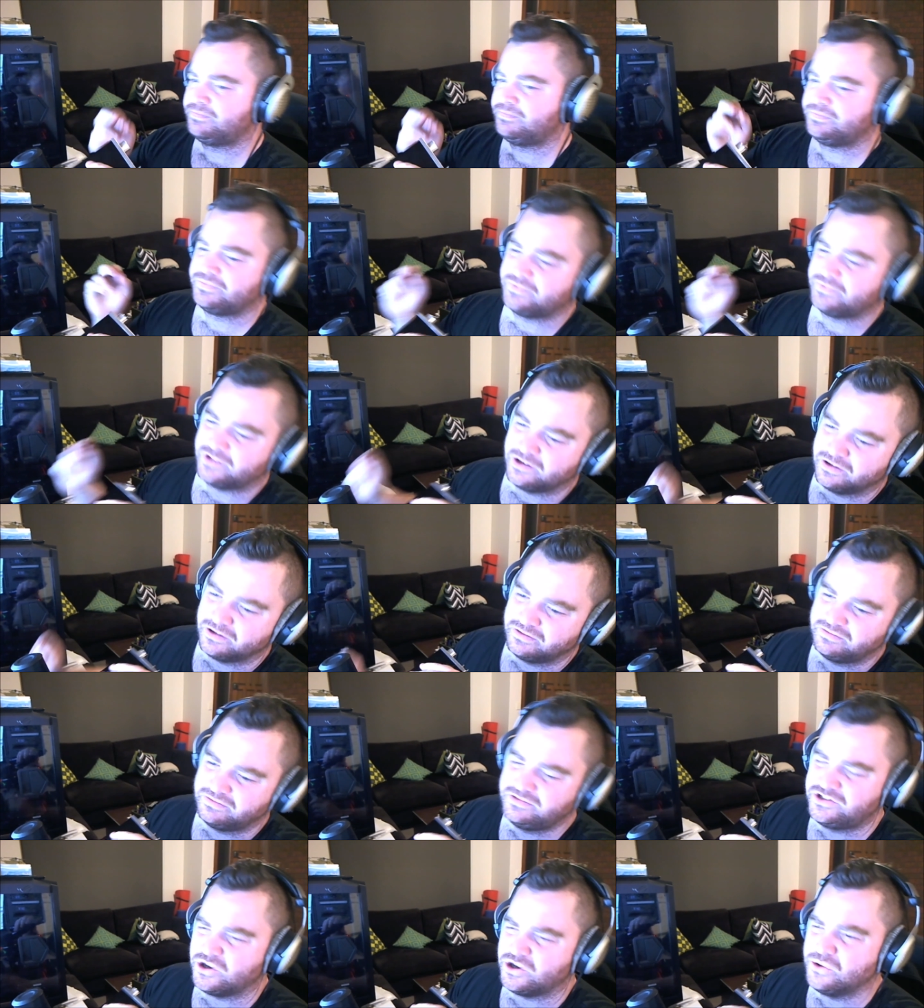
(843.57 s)
know,
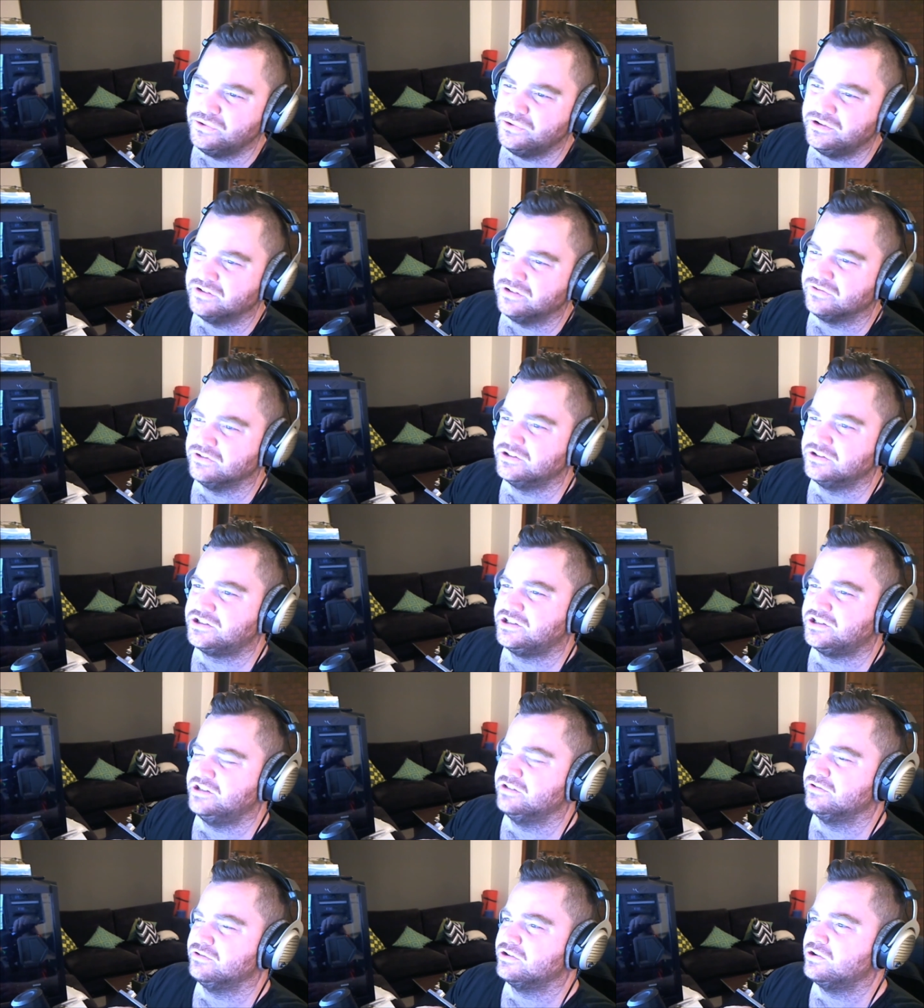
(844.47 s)
tone difference in
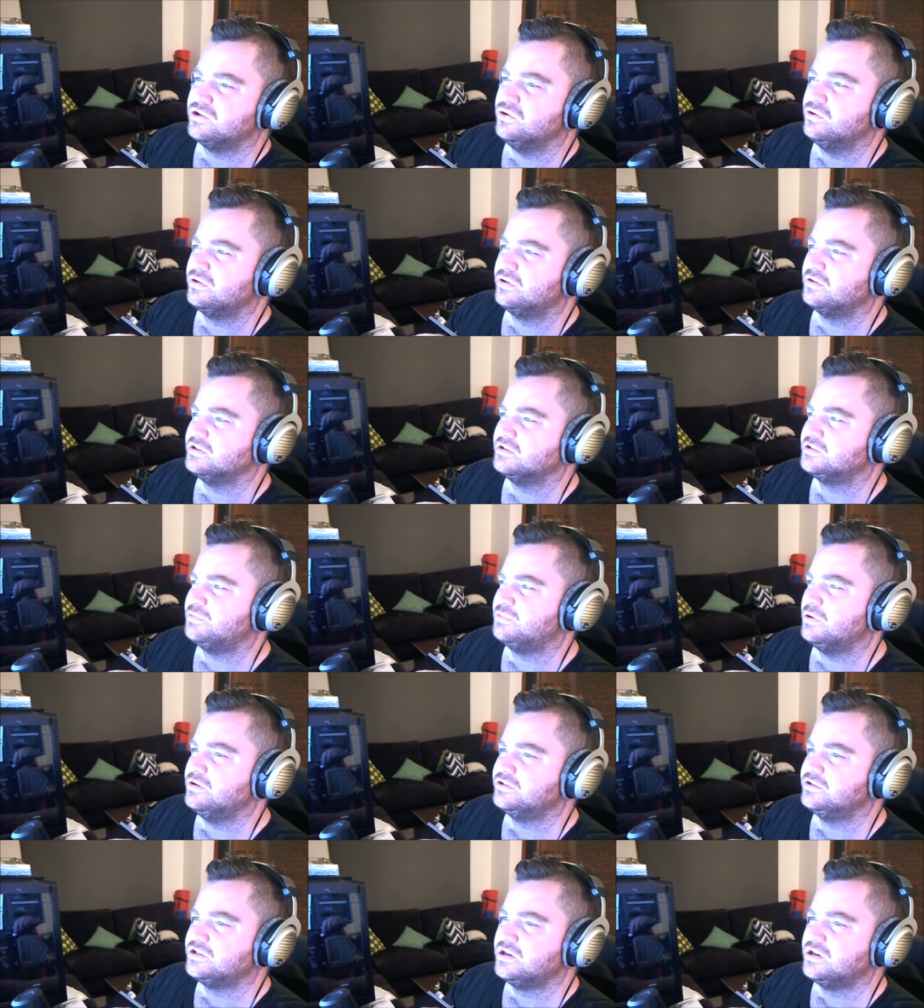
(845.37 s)
the recording, I
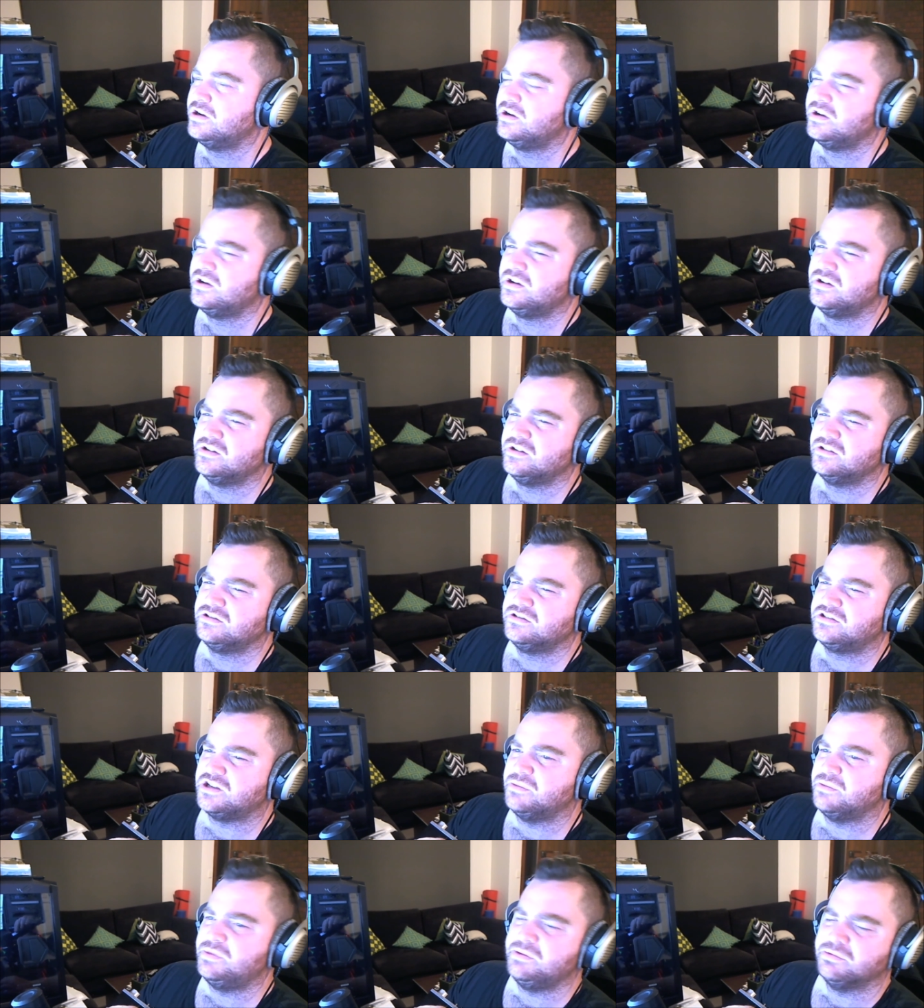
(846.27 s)
suppose. Some
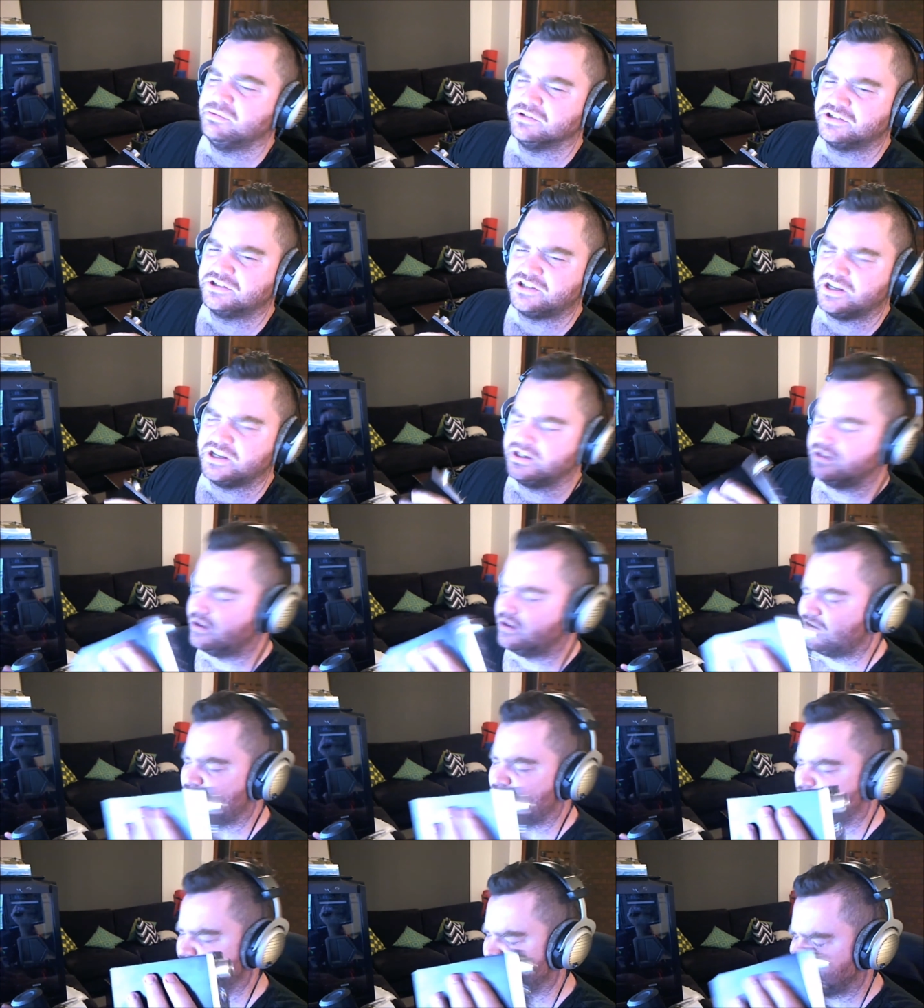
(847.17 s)
people say like
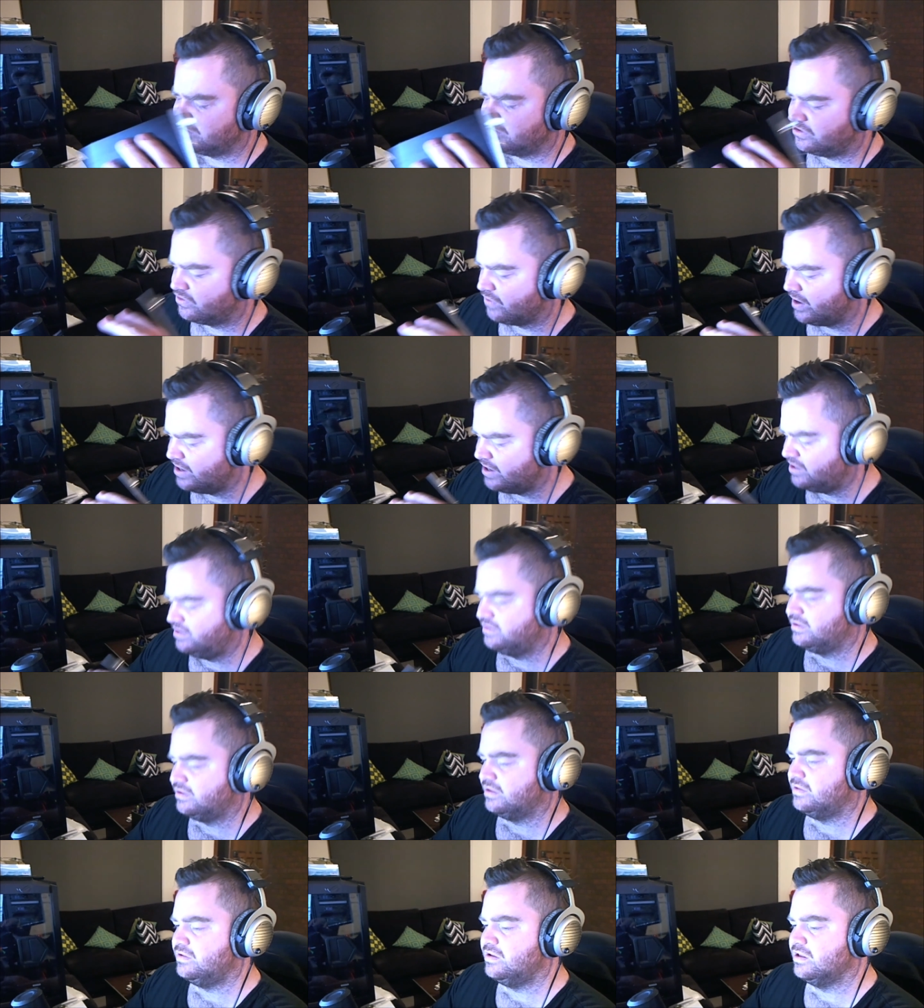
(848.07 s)

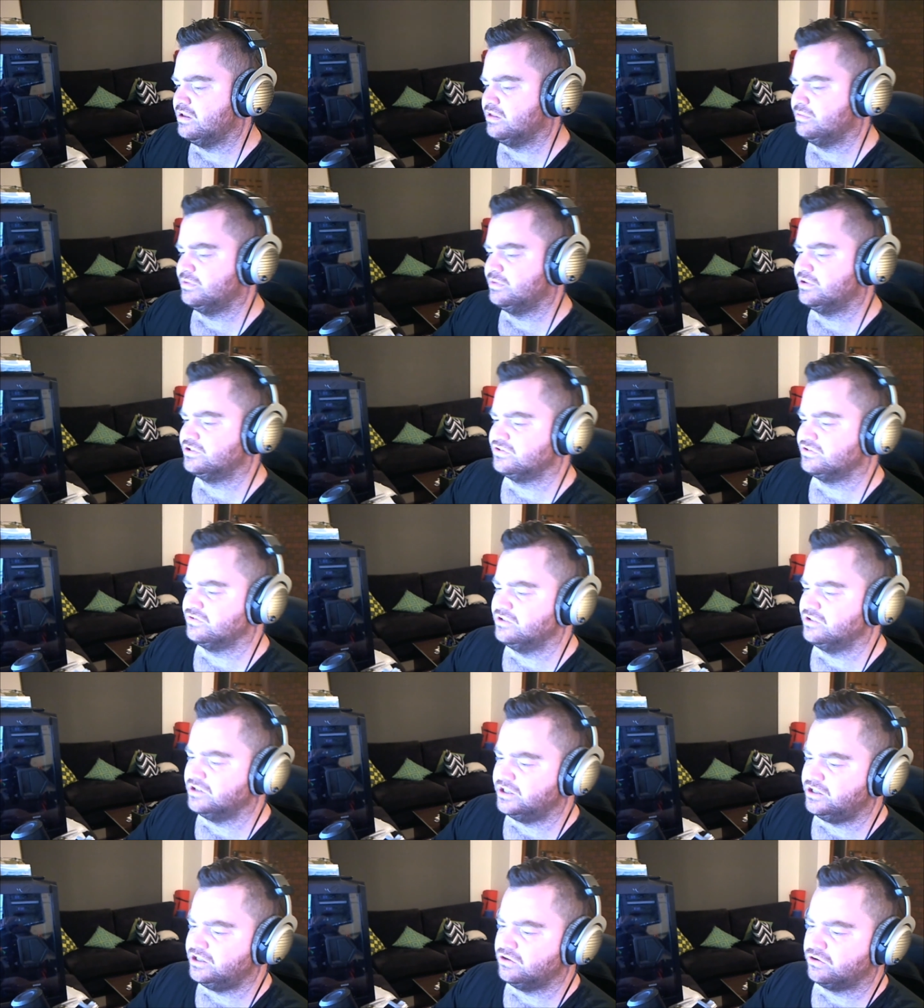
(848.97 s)
than the other, but it's
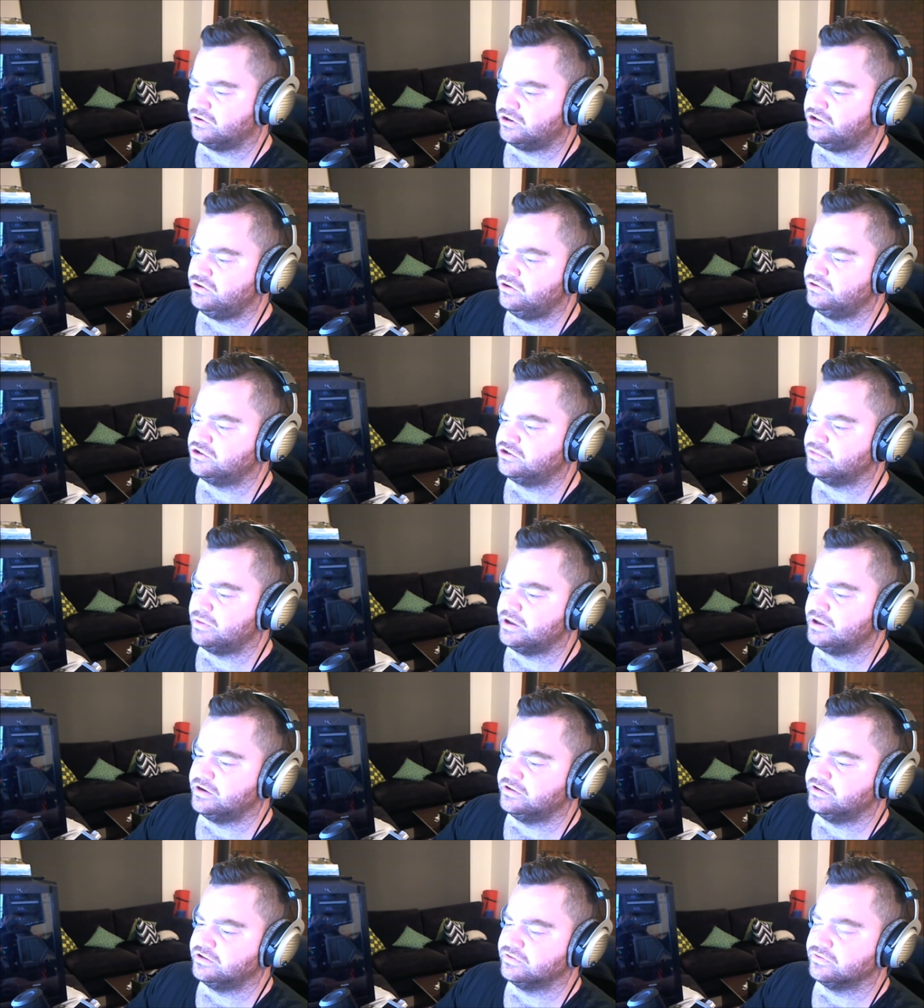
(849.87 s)
really not a huge amount of
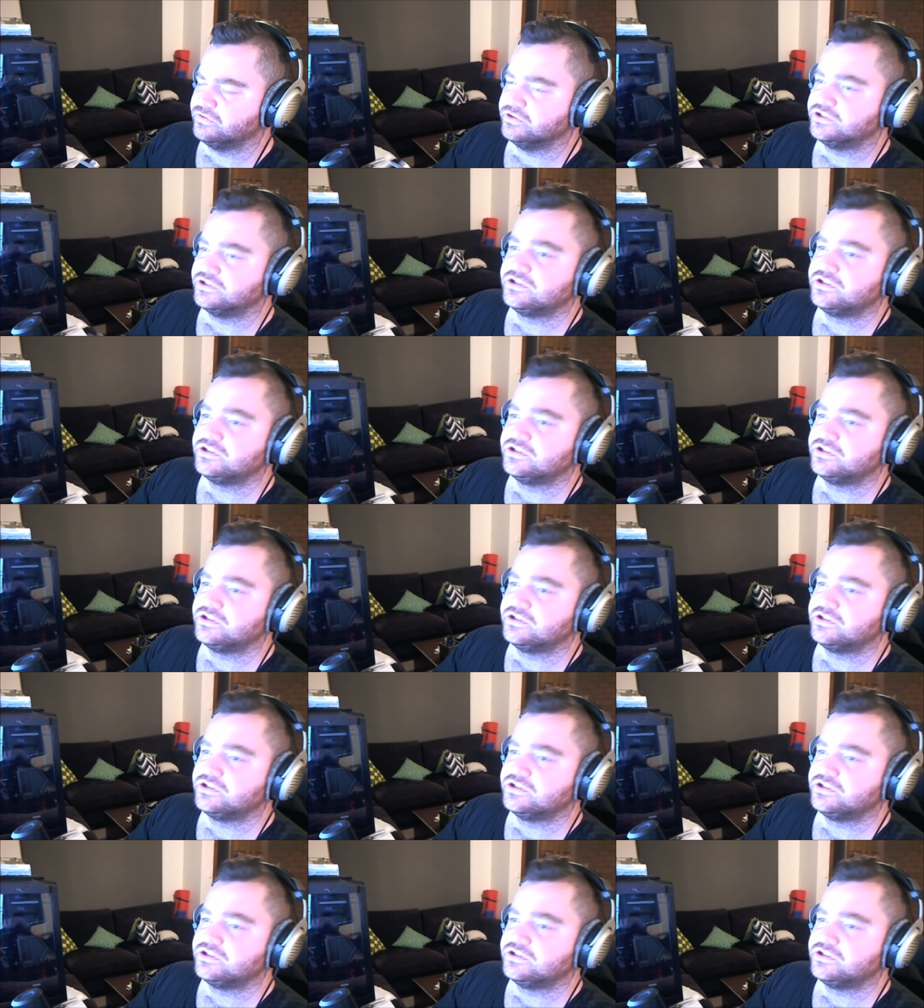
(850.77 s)
difference.